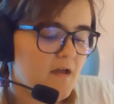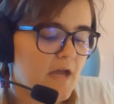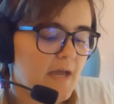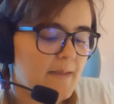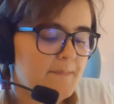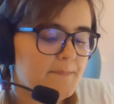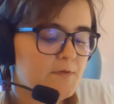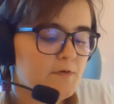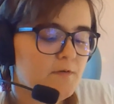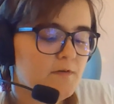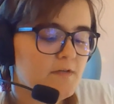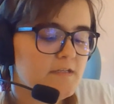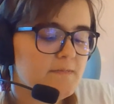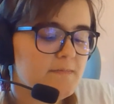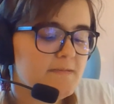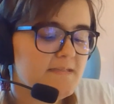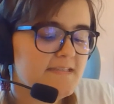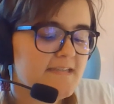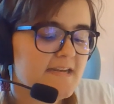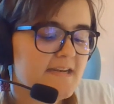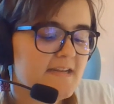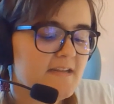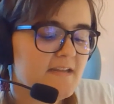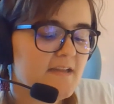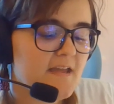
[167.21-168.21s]
I'm going to be
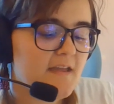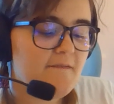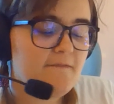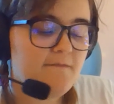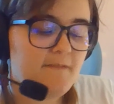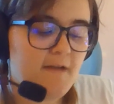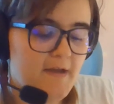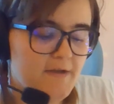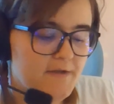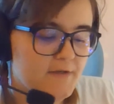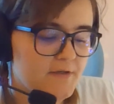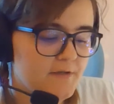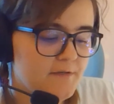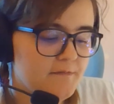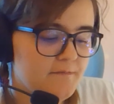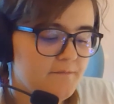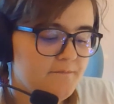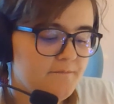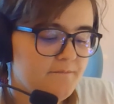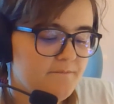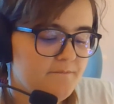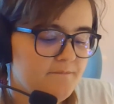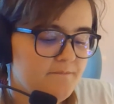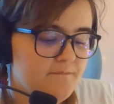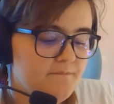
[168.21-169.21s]
setting a fire
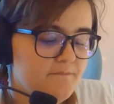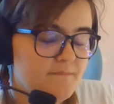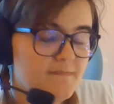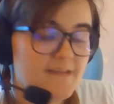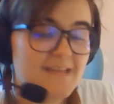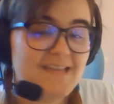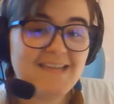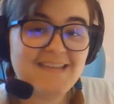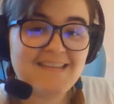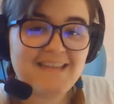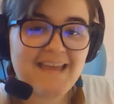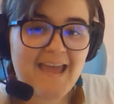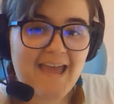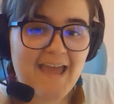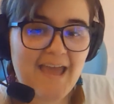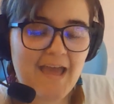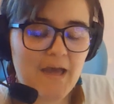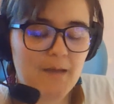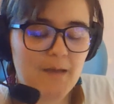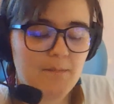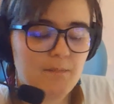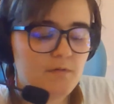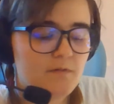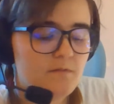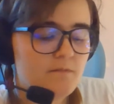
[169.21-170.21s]
in the
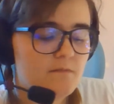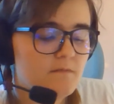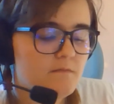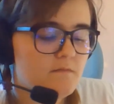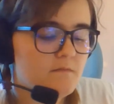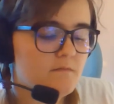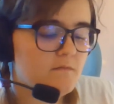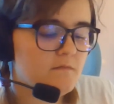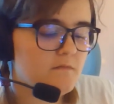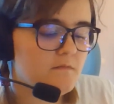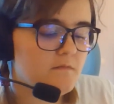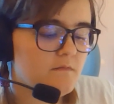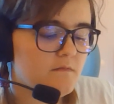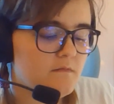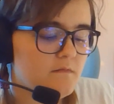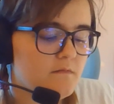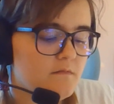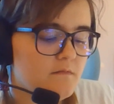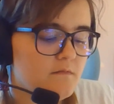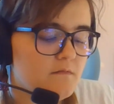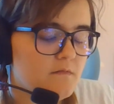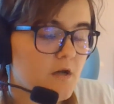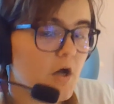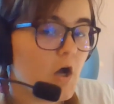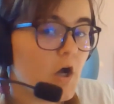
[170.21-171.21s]
HAB
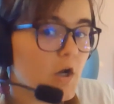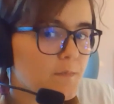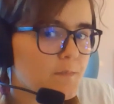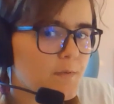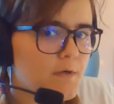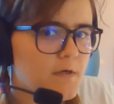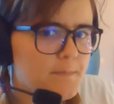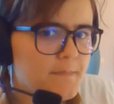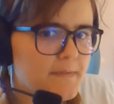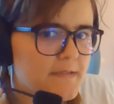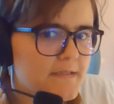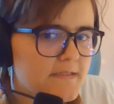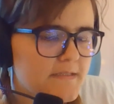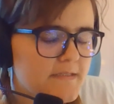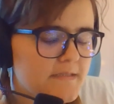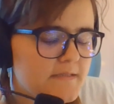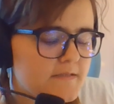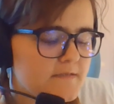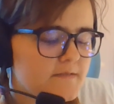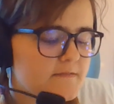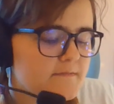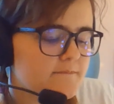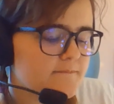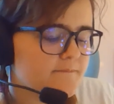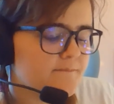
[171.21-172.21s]
on
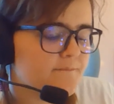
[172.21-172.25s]
purpose.